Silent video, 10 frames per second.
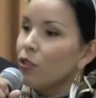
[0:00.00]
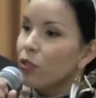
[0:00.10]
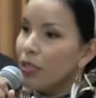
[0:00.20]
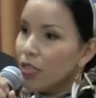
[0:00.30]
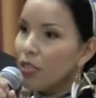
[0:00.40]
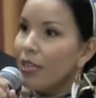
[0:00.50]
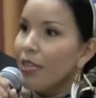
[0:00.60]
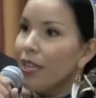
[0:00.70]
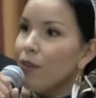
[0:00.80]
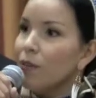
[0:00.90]

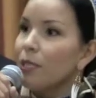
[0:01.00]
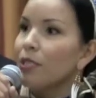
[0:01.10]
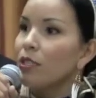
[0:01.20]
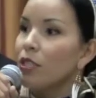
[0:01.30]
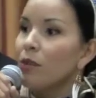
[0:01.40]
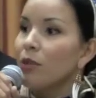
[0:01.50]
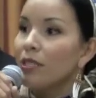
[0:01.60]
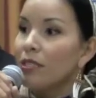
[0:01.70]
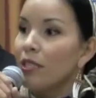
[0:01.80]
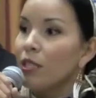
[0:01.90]
Traditionally, they would be stitched on
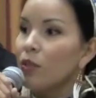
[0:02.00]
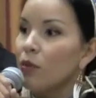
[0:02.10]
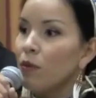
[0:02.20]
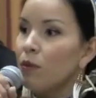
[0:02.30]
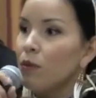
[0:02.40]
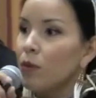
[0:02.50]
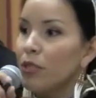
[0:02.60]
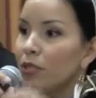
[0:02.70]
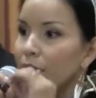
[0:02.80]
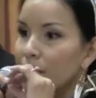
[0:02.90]
with sinew,
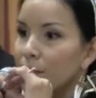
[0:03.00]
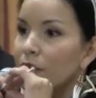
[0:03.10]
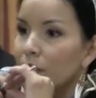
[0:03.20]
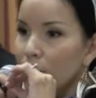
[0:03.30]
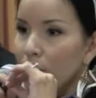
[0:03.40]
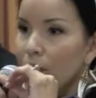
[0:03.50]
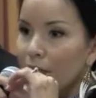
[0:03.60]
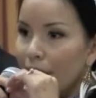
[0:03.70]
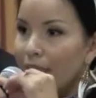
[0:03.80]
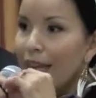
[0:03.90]
which is
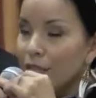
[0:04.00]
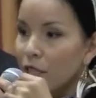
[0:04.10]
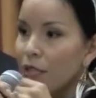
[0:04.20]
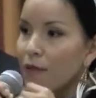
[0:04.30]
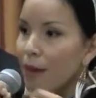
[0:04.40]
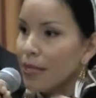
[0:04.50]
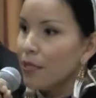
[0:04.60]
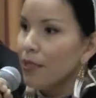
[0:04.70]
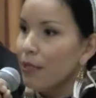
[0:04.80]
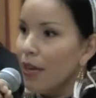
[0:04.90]
attached to the
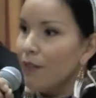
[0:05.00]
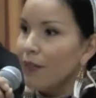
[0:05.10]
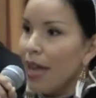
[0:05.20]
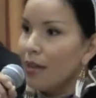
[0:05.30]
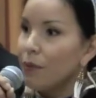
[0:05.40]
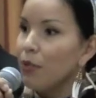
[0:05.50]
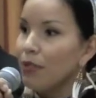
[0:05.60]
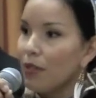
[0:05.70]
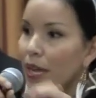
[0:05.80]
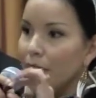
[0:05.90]
muscle of an animal,
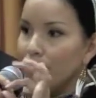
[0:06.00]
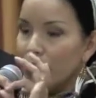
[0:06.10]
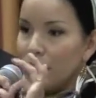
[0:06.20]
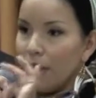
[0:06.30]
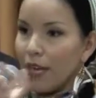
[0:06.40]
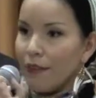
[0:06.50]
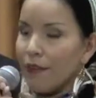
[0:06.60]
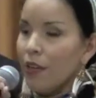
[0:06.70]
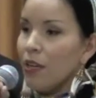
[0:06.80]
and you just kind of